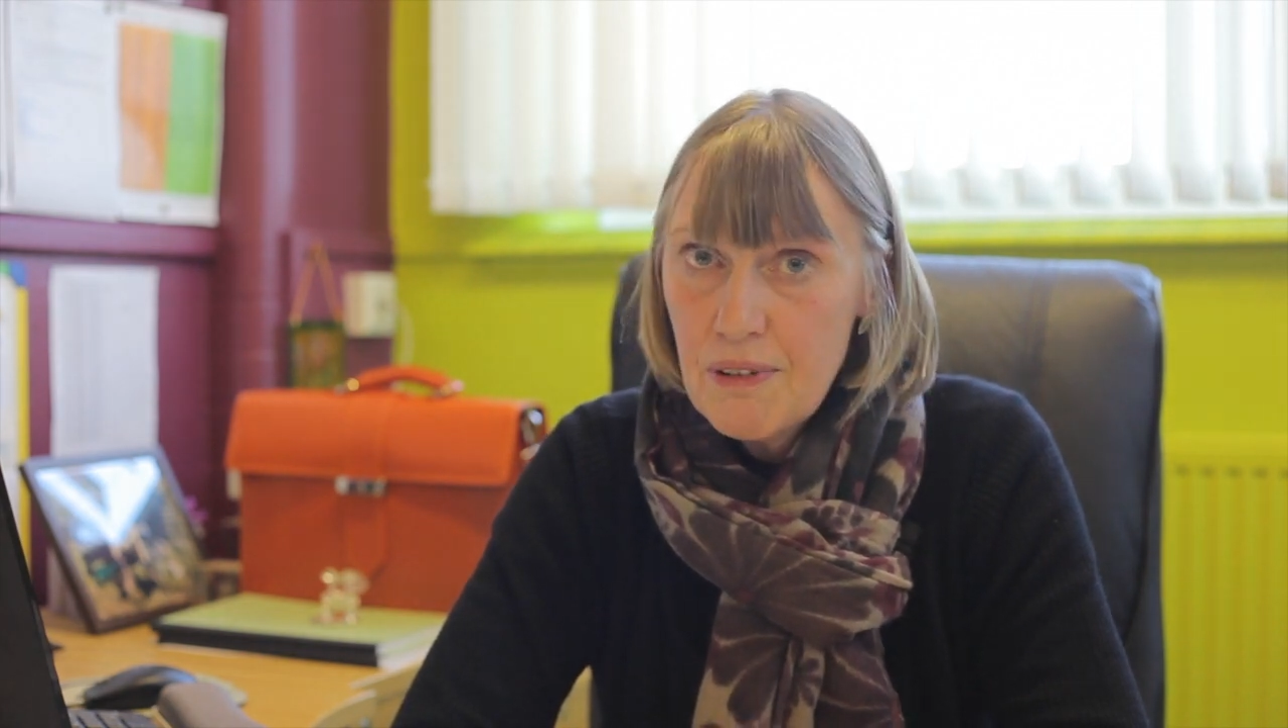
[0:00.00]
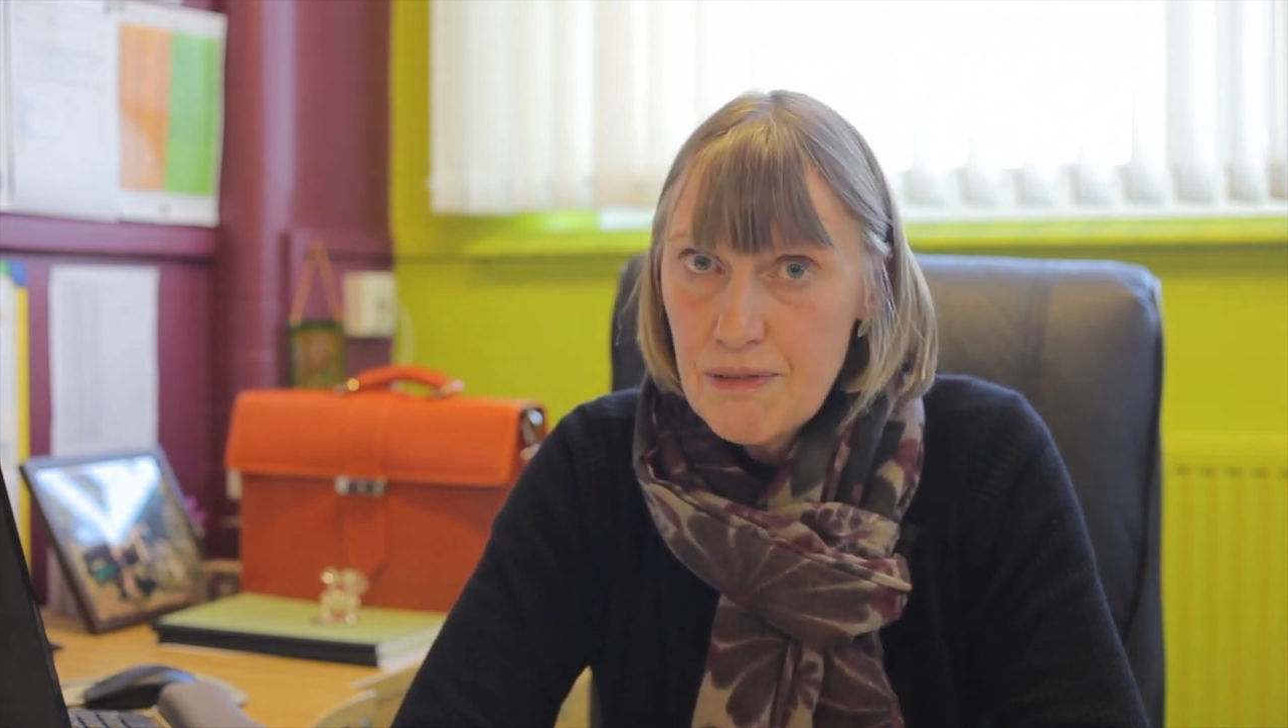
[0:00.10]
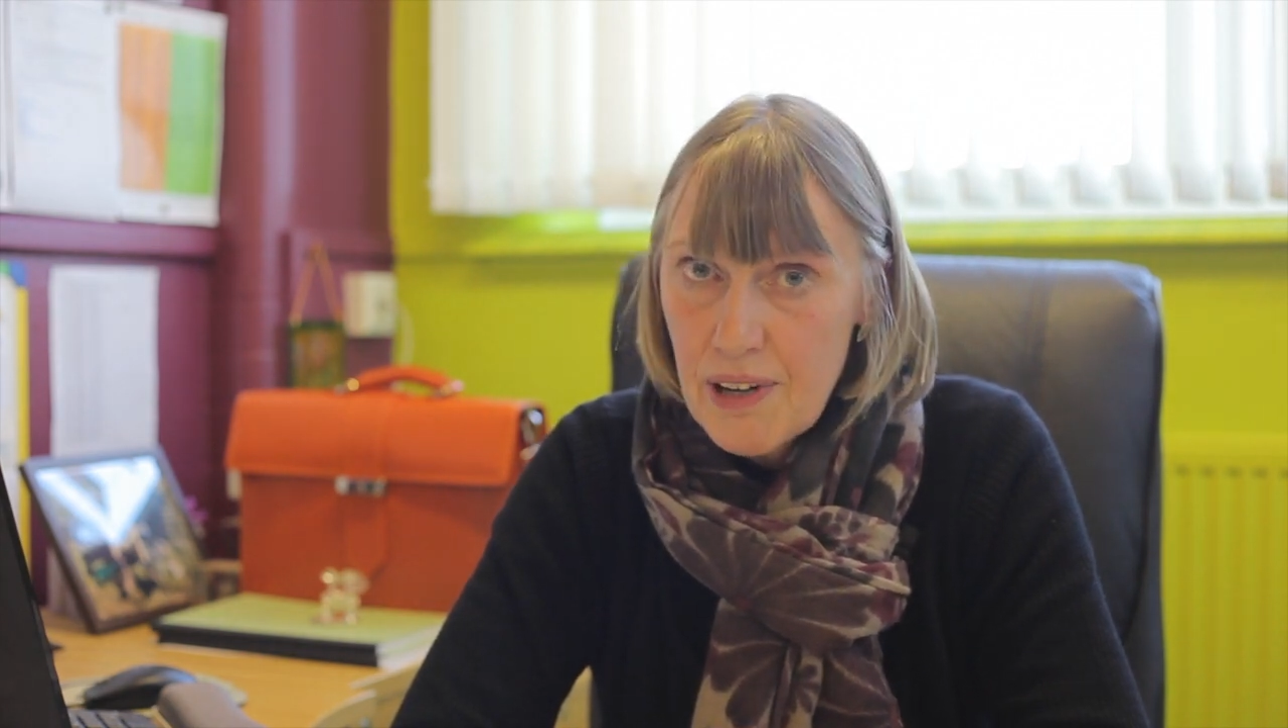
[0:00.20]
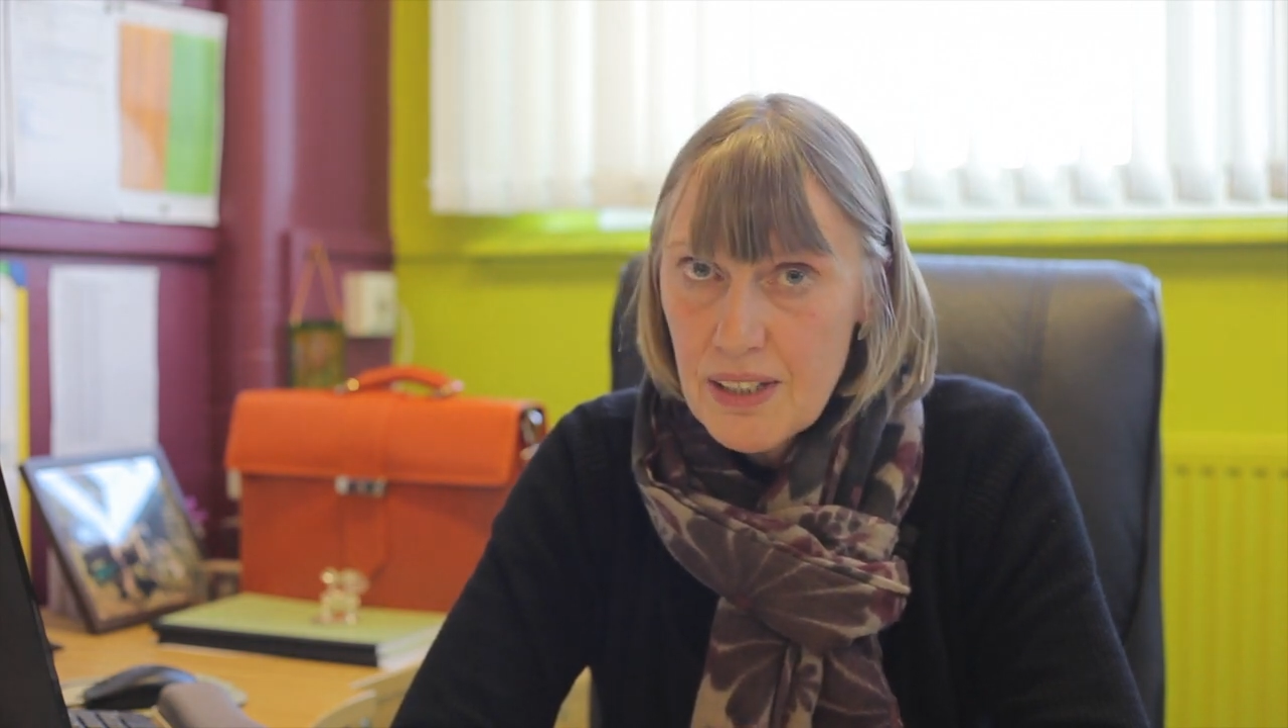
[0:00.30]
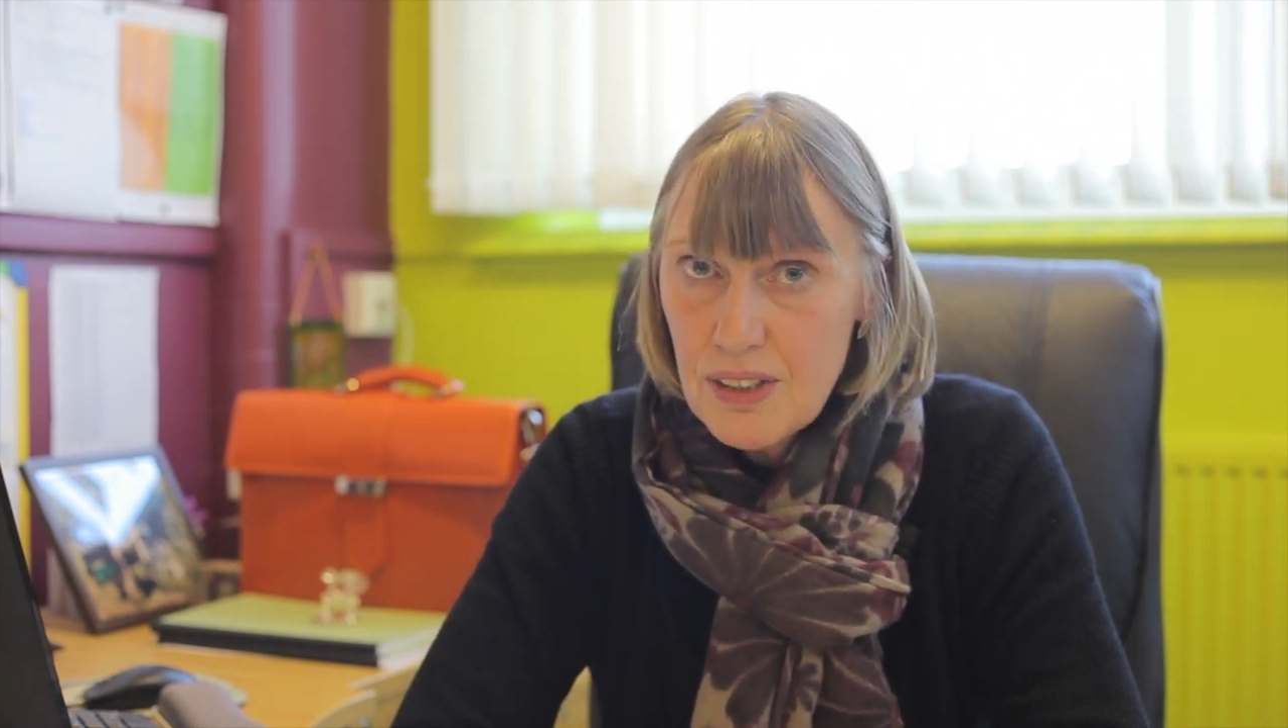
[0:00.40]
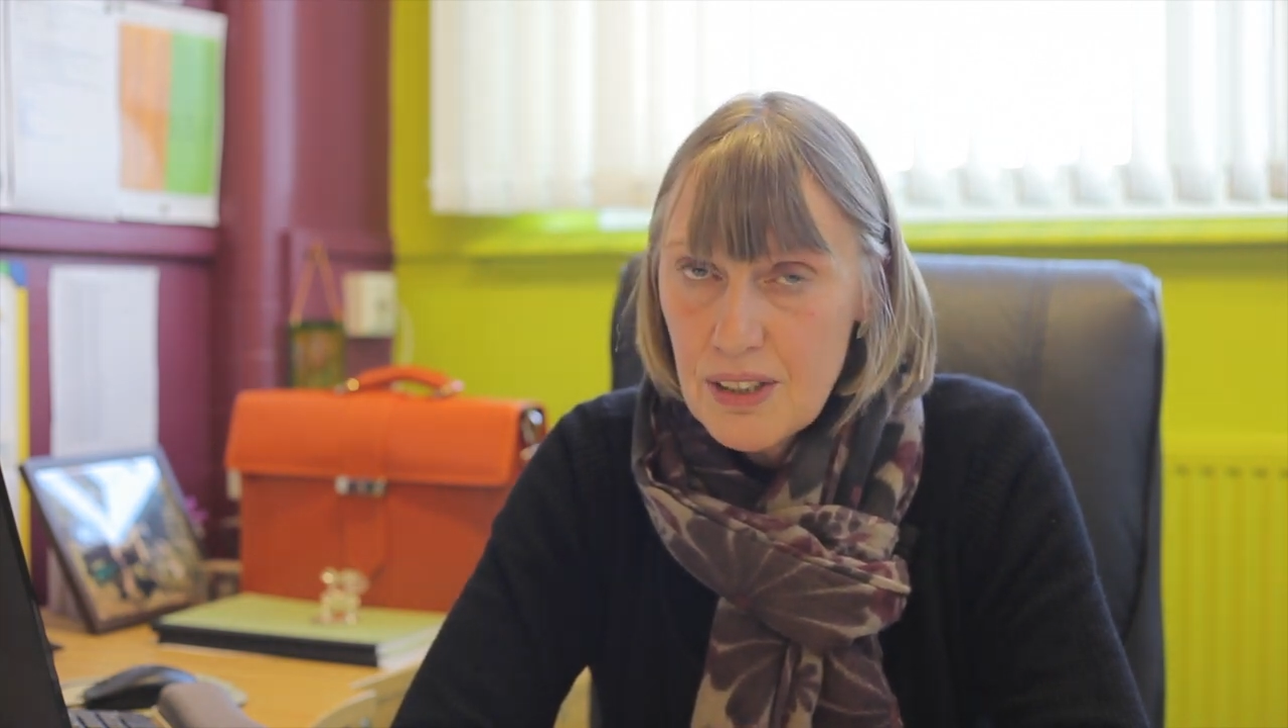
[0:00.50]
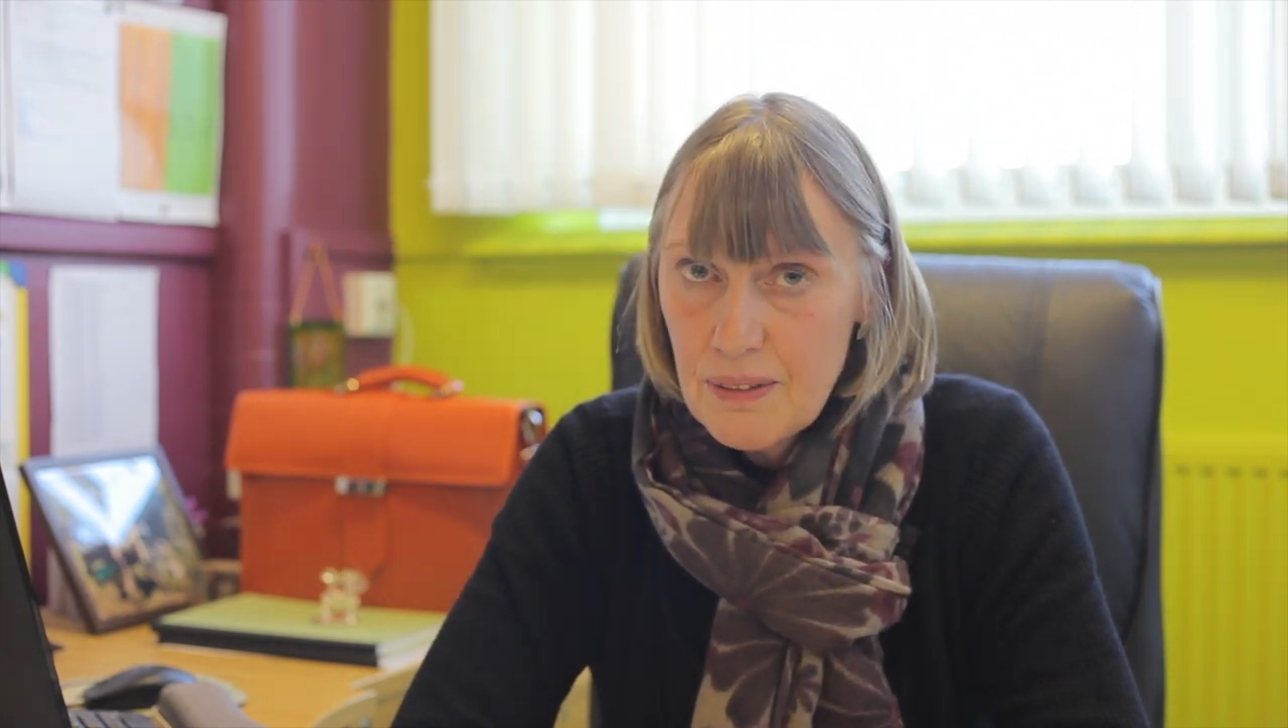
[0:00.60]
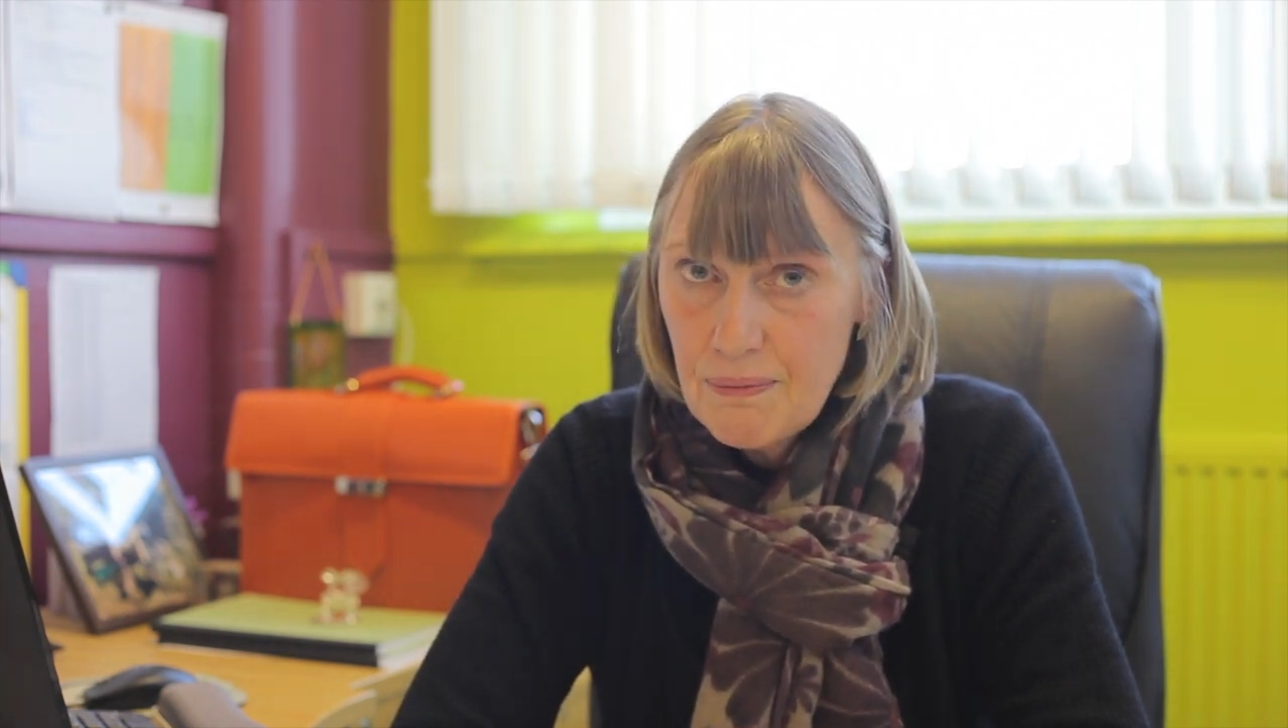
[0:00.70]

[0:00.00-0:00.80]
refreshed.